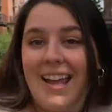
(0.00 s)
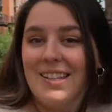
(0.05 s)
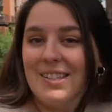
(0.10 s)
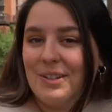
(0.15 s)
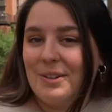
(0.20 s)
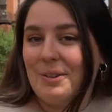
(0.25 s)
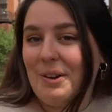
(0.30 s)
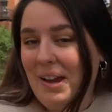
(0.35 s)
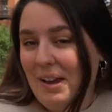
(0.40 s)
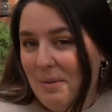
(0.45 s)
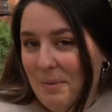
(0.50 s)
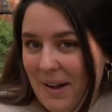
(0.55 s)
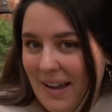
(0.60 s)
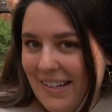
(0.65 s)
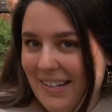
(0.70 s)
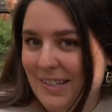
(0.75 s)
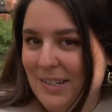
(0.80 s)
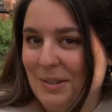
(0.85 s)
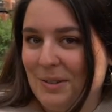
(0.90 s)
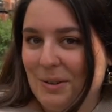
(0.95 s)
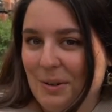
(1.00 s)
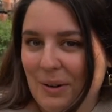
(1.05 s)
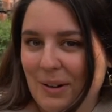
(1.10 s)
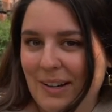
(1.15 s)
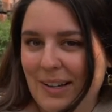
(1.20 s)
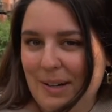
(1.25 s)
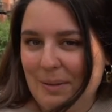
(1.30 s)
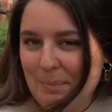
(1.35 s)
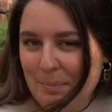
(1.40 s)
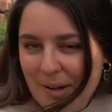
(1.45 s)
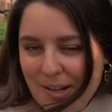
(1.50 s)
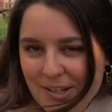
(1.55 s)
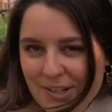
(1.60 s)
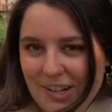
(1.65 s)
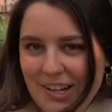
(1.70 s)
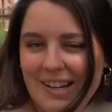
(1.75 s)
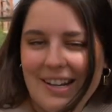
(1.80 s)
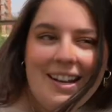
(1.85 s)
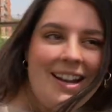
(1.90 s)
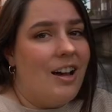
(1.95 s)
It's a great way to do York on a
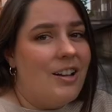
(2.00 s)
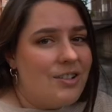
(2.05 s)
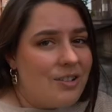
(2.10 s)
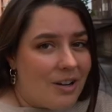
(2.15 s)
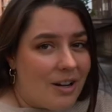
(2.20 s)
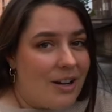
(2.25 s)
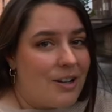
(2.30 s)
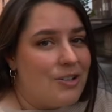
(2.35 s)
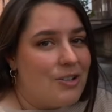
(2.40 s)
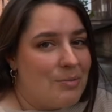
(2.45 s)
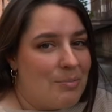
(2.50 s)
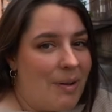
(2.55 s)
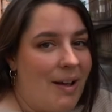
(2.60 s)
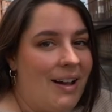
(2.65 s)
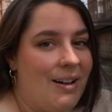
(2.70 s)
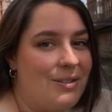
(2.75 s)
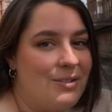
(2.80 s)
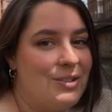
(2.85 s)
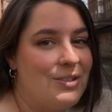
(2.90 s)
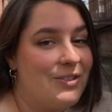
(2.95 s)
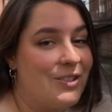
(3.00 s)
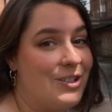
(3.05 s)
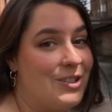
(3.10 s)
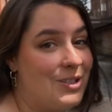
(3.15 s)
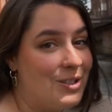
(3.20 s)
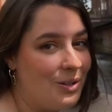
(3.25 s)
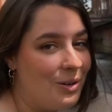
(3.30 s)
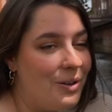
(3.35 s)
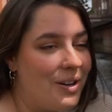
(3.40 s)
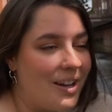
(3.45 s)
budget, under 100 pounds for two